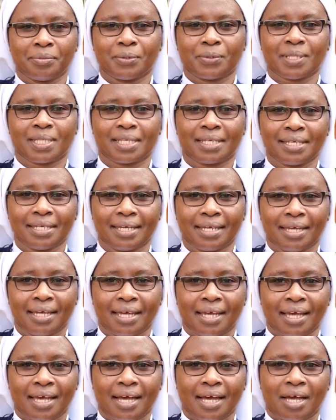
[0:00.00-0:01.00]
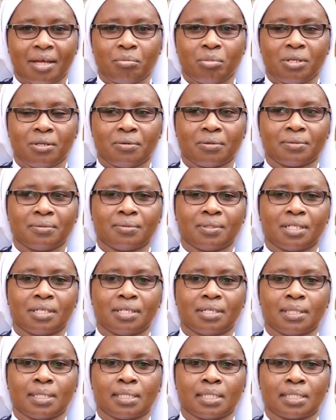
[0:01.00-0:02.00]
Mose. I belong to
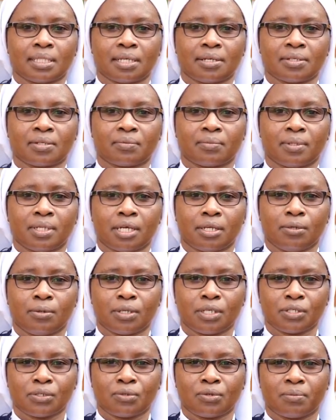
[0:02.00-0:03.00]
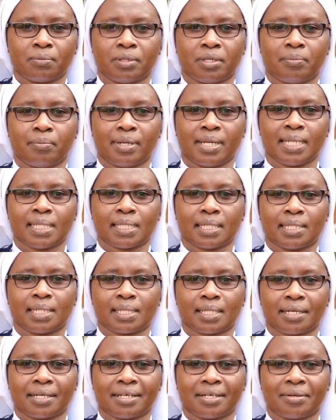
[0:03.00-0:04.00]
the Sisters of the Adoration of the Blessed
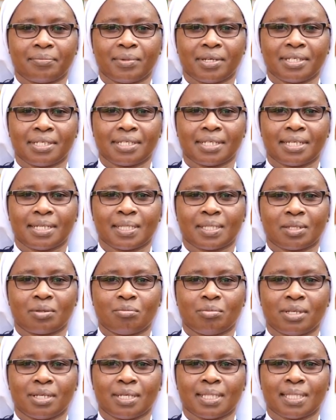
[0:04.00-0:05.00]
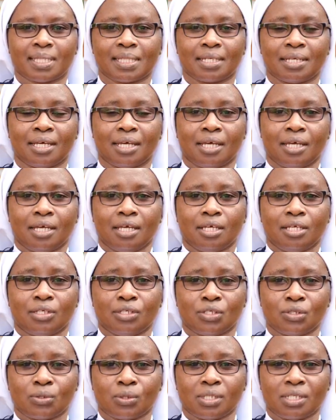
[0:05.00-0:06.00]
Sacrament, SABS,
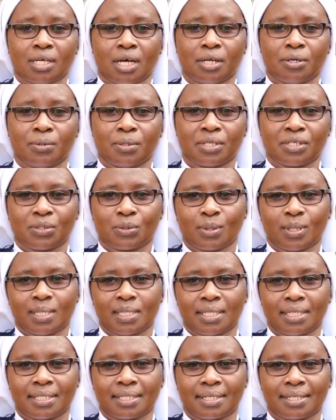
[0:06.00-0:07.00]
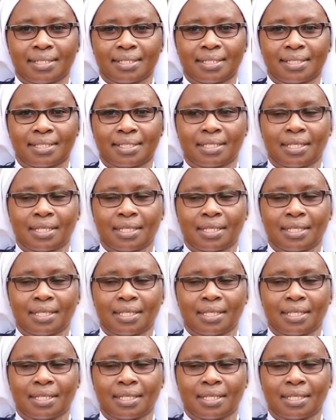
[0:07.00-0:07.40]
in short, Adoration Sisters.